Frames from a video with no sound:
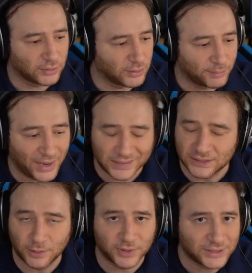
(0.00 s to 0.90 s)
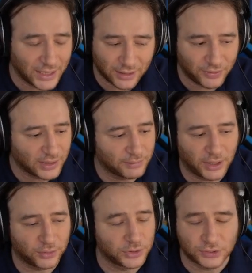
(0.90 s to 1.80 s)
maximum a day to think
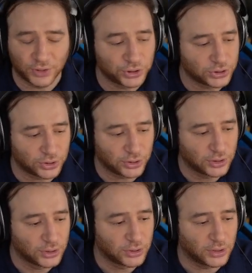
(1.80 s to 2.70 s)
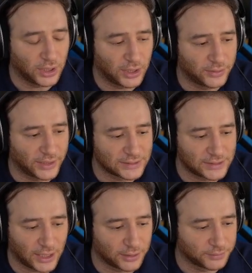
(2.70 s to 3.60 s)
about and just register uh, next
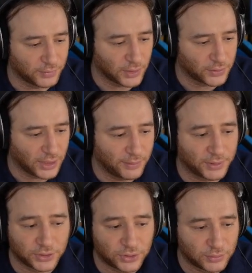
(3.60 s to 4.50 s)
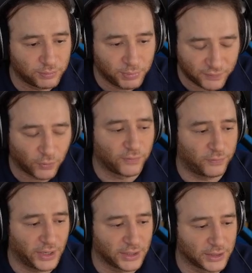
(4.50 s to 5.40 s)
day, okay? But before
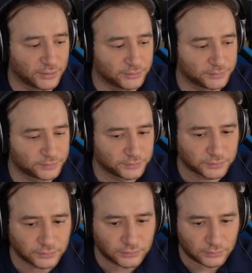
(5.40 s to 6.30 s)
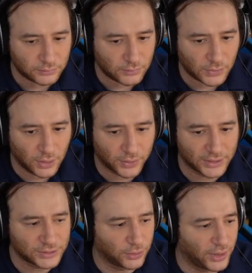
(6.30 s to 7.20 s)
Friday. Okay,
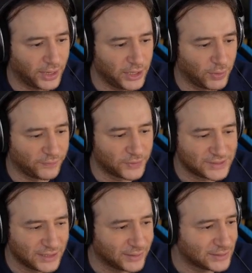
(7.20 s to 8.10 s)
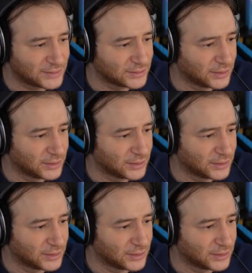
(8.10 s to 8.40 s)
so anyway, if you see this,